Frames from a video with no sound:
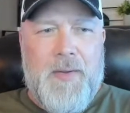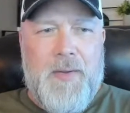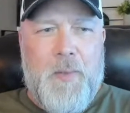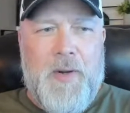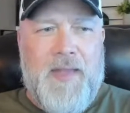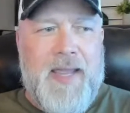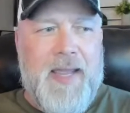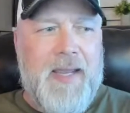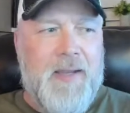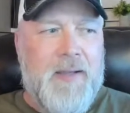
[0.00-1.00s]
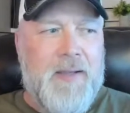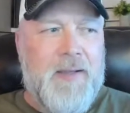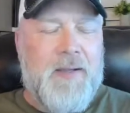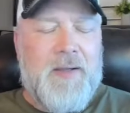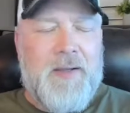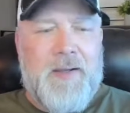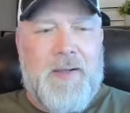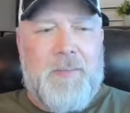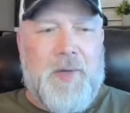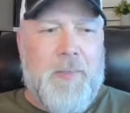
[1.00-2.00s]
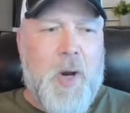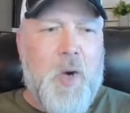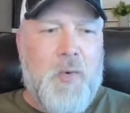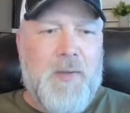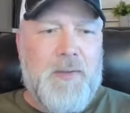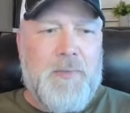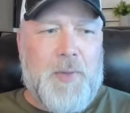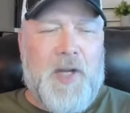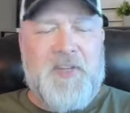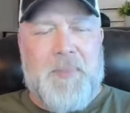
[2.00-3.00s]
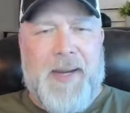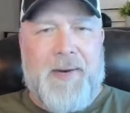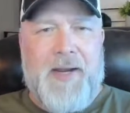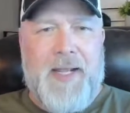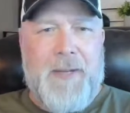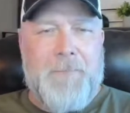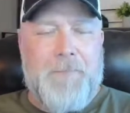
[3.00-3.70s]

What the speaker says: where they promote prosperity.